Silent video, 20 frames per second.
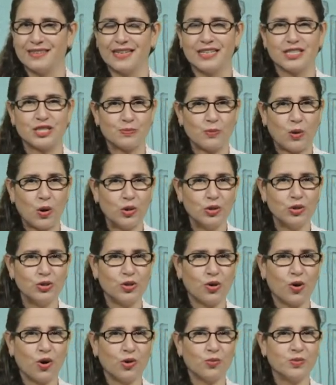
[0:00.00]
A small
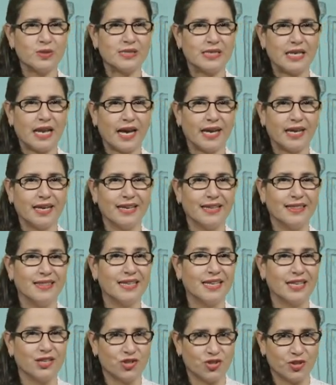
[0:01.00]
dog was lying in
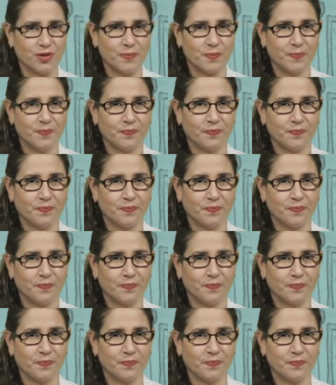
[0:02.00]
the kitchen.